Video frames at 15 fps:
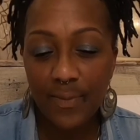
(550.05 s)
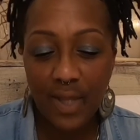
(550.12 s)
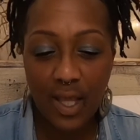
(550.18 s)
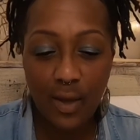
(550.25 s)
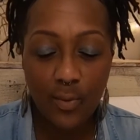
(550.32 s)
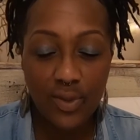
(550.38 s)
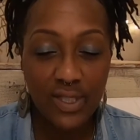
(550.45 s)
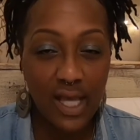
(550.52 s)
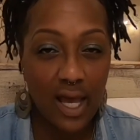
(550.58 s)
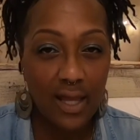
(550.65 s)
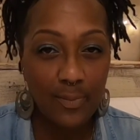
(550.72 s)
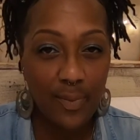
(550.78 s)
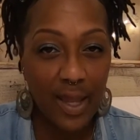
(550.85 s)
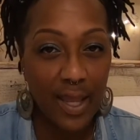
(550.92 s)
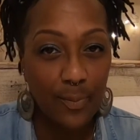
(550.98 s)
it was
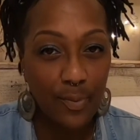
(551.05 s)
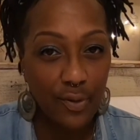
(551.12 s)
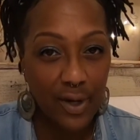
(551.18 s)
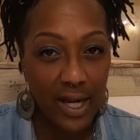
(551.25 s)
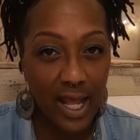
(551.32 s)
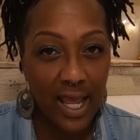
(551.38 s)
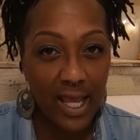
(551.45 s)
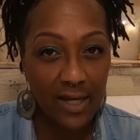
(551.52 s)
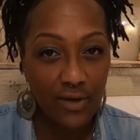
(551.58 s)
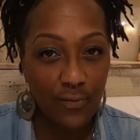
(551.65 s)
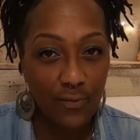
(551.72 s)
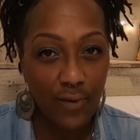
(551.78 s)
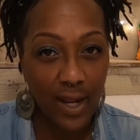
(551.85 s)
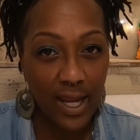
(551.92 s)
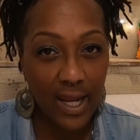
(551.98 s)
on paper and I had to
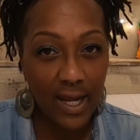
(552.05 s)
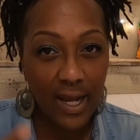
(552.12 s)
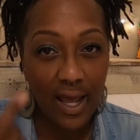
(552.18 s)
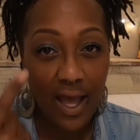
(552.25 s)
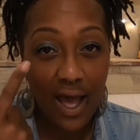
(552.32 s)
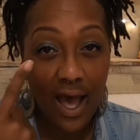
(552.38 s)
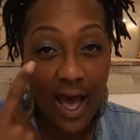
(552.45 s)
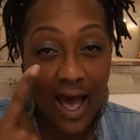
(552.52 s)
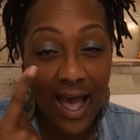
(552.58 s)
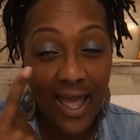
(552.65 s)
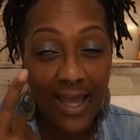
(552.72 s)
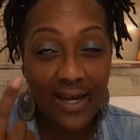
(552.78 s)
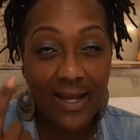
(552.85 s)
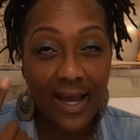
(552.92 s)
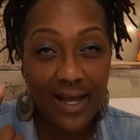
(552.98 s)
write, I
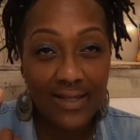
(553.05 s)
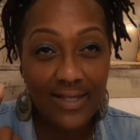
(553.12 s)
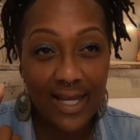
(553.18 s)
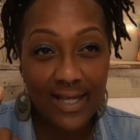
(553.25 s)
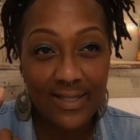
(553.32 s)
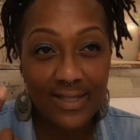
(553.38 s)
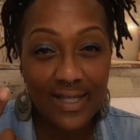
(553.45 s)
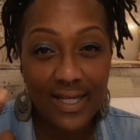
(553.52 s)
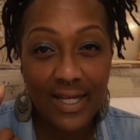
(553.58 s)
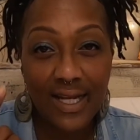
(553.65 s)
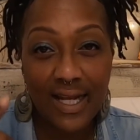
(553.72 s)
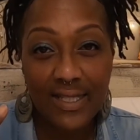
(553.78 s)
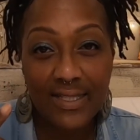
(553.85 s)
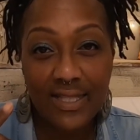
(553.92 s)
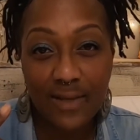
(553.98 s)
had contacts in and
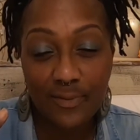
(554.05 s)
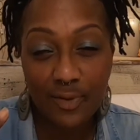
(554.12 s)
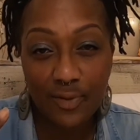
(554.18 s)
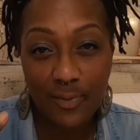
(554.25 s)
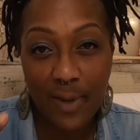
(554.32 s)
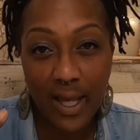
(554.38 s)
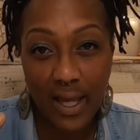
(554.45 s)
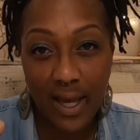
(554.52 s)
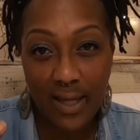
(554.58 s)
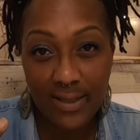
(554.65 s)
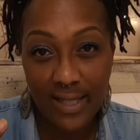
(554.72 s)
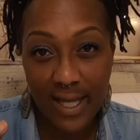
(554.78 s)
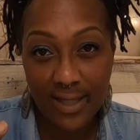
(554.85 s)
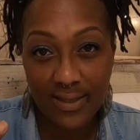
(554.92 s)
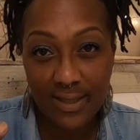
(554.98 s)
I slept with my
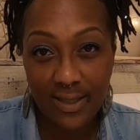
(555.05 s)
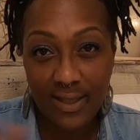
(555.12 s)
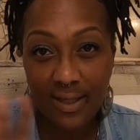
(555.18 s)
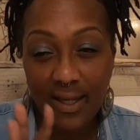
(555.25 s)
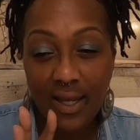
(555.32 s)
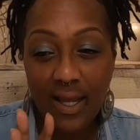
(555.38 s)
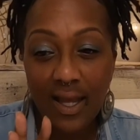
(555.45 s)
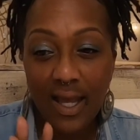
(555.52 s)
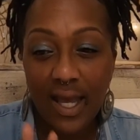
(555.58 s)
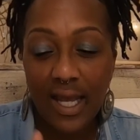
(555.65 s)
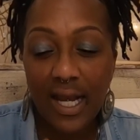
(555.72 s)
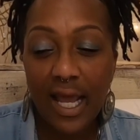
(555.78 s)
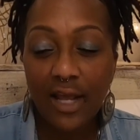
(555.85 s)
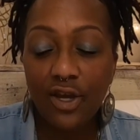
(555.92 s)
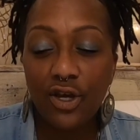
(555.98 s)
contacts in.
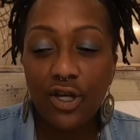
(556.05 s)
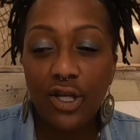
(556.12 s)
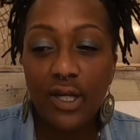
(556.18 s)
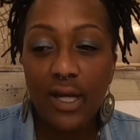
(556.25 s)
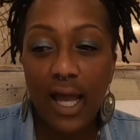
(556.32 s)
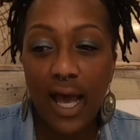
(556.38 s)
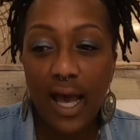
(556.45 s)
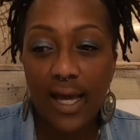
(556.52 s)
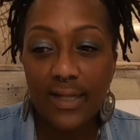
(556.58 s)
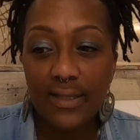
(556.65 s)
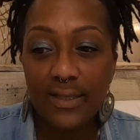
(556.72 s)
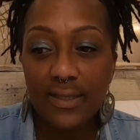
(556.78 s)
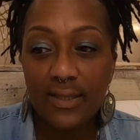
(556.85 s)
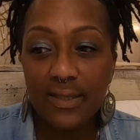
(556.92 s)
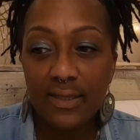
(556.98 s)
And I could
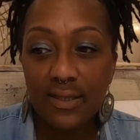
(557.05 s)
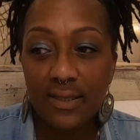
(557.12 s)
not